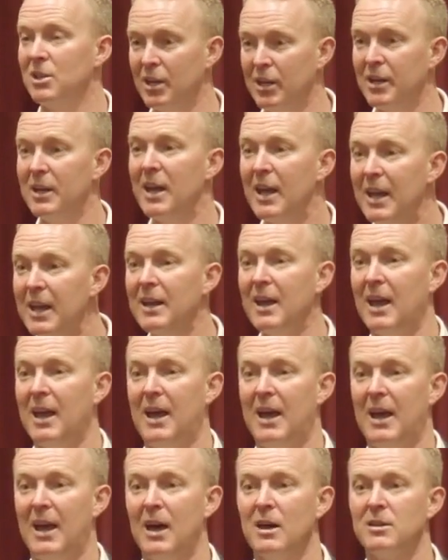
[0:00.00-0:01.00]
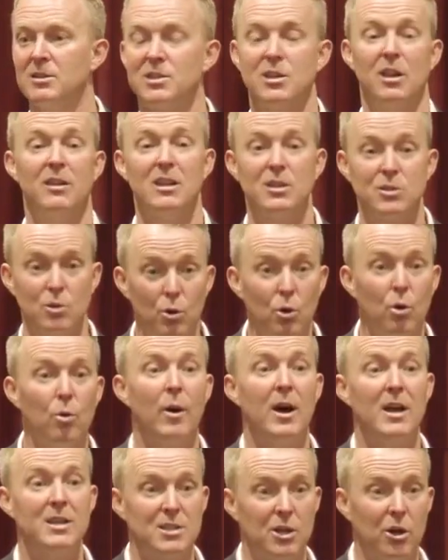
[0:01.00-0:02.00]
You need a house. So there's
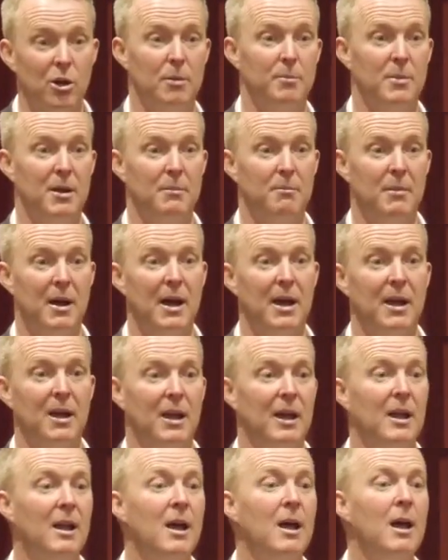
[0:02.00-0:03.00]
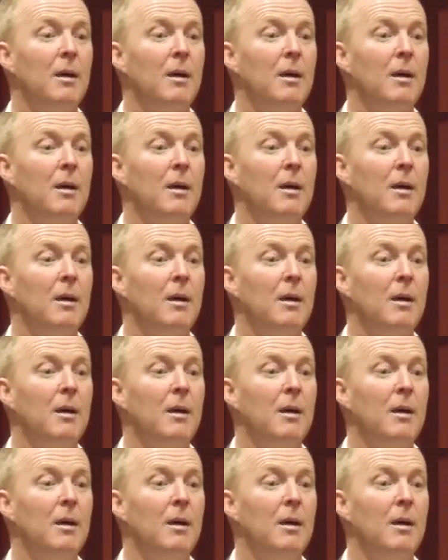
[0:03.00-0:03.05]
always going to be a market.